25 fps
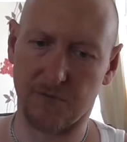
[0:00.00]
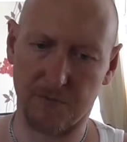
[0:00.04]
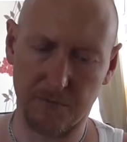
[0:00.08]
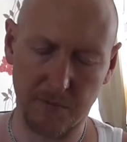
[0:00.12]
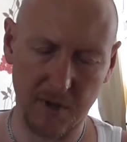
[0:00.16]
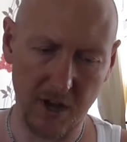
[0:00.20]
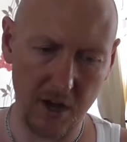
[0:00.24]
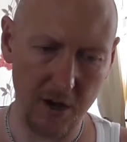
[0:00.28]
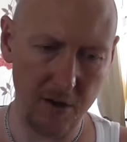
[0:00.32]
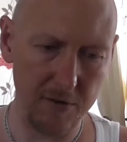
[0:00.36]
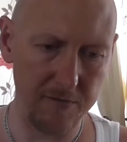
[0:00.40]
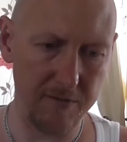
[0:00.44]
from
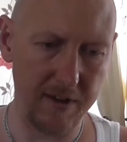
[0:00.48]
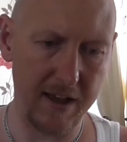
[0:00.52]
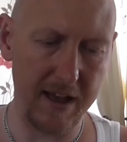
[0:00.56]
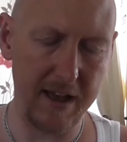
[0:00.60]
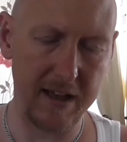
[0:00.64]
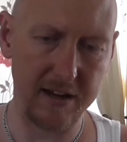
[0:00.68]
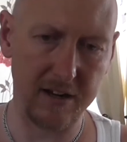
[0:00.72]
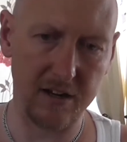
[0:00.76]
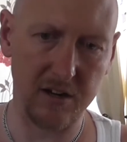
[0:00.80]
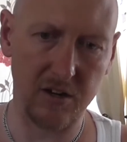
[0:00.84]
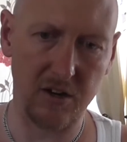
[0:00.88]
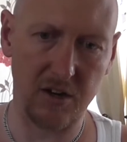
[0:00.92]

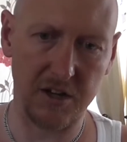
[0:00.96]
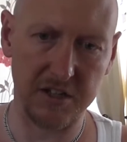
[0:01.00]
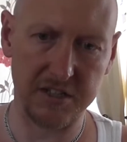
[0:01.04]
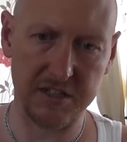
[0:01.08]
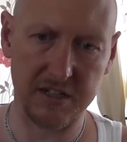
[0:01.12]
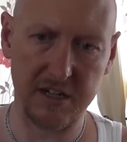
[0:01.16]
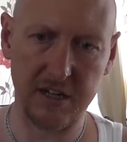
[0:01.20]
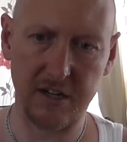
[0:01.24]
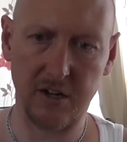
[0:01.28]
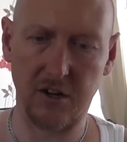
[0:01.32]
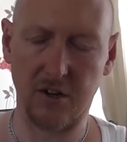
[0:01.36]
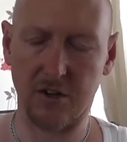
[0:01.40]

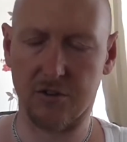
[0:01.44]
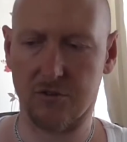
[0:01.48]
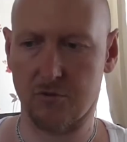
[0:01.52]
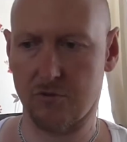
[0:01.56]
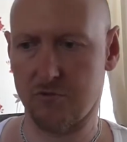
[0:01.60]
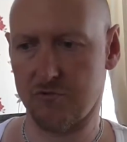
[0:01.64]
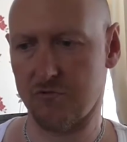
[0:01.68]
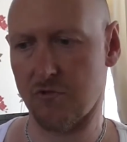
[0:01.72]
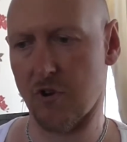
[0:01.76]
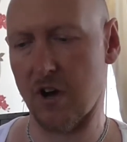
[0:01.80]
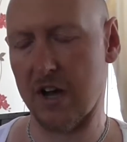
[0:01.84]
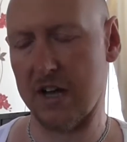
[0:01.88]
over-analysing it. I
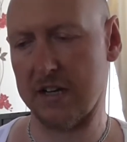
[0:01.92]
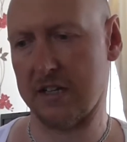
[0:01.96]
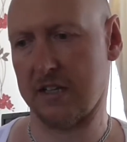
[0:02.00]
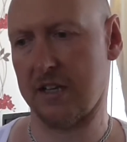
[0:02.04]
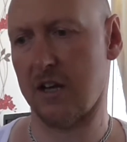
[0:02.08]
thought, right,